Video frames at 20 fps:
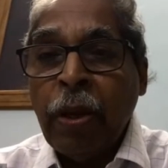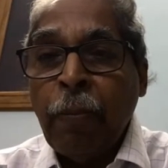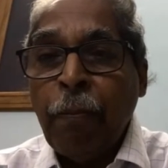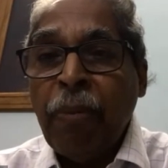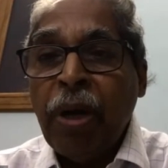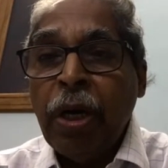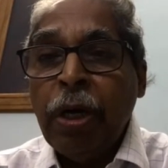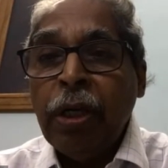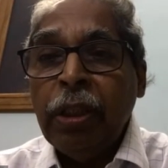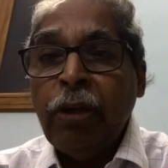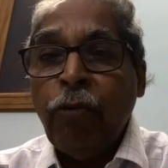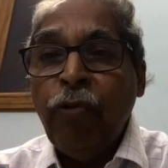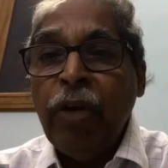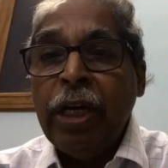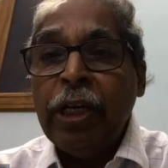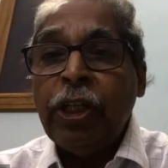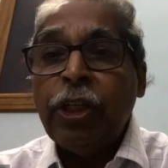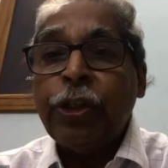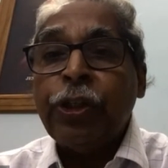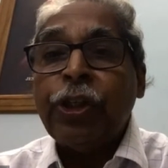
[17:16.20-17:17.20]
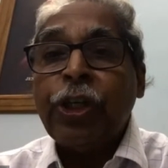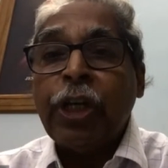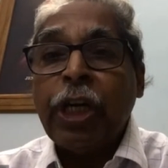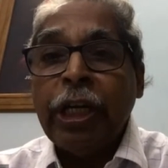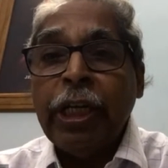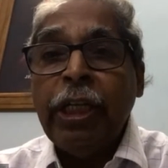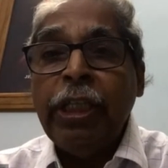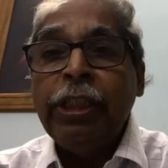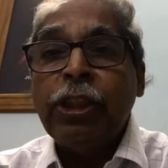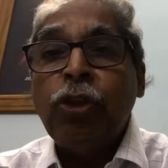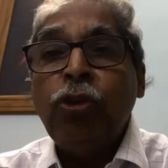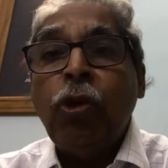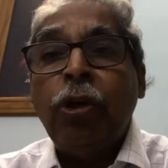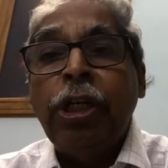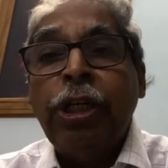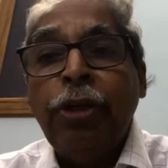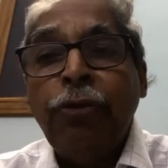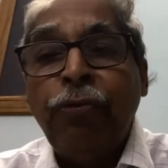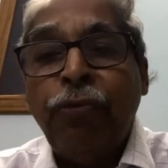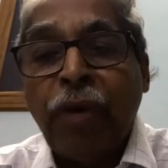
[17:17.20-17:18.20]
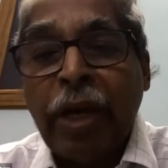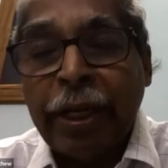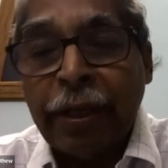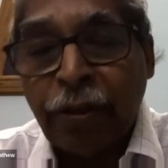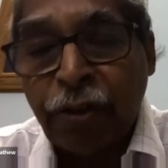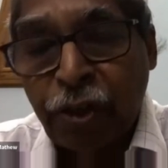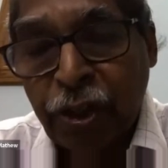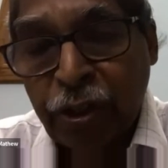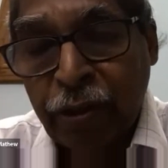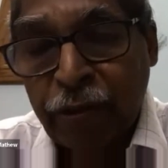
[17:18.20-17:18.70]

but the word trial is not defined.